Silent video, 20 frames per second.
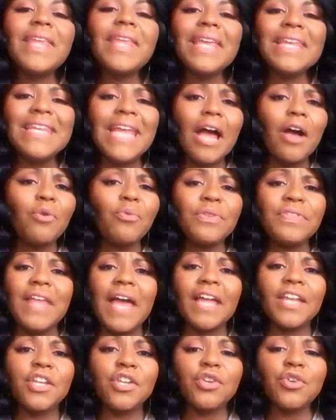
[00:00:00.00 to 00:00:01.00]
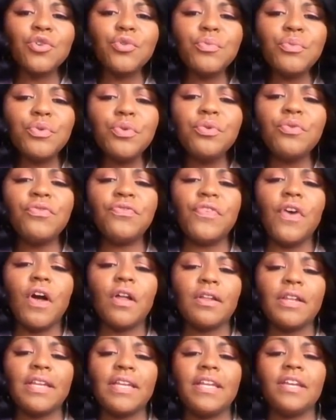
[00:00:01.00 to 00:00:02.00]
Now, with that new moon
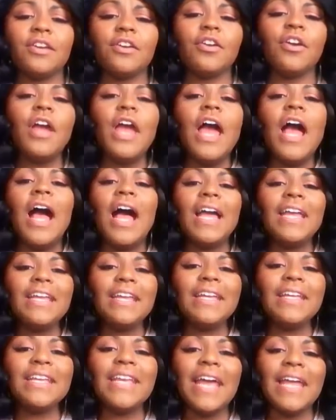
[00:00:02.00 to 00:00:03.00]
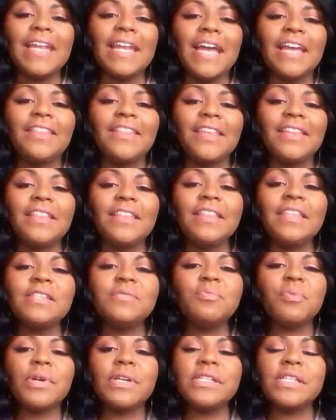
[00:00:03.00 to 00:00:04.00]
falling here, I think that this
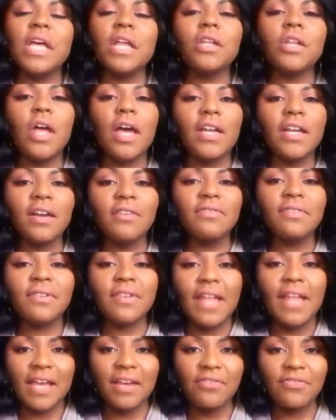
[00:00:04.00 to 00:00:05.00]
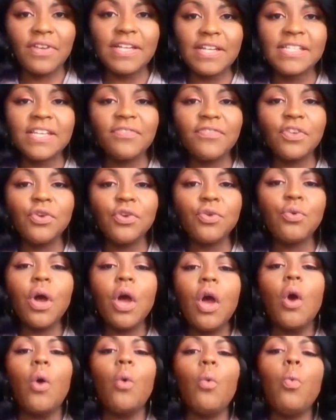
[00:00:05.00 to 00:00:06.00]
brings a lot of life, because if you
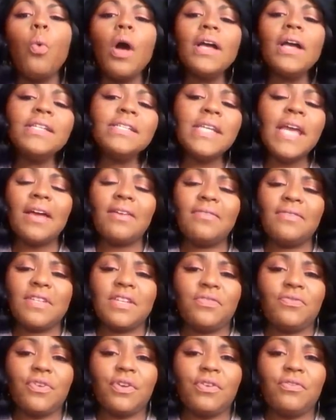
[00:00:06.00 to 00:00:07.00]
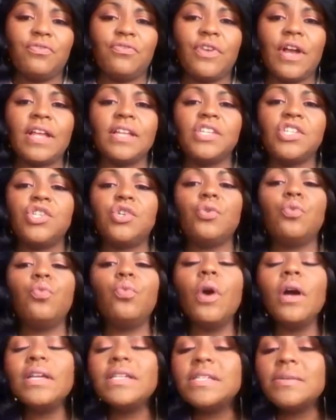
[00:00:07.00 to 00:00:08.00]
want to have different friends, you
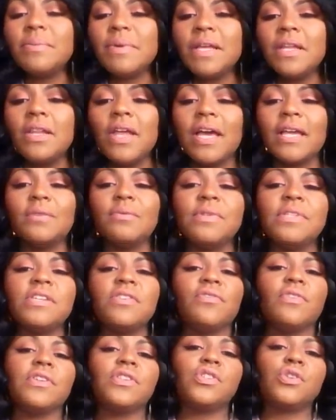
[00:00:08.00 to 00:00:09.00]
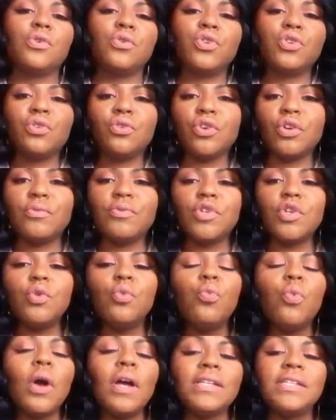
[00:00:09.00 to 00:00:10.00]
want to be aligned with different social groups, you
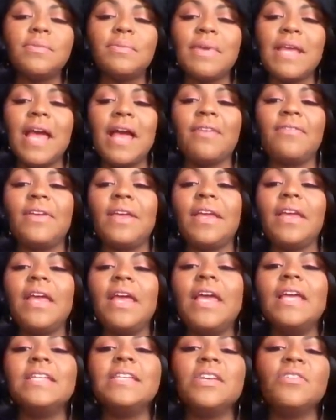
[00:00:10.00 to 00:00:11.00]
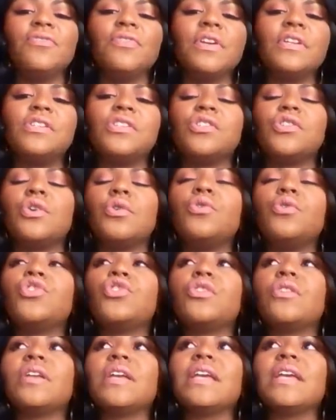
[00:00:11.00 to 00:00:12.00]
want to be having different
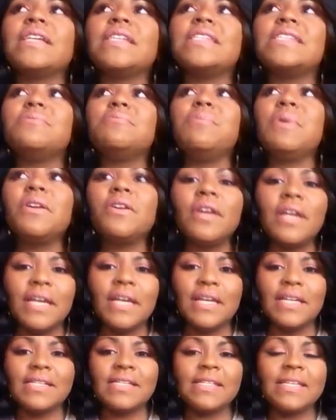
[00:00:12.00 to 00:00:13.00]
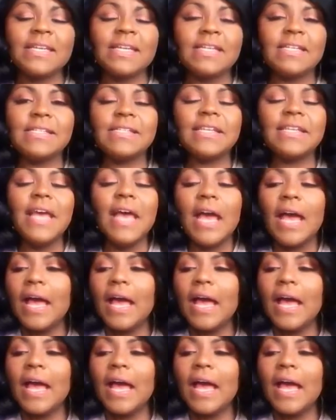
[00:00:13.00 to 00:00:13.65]
social experiences,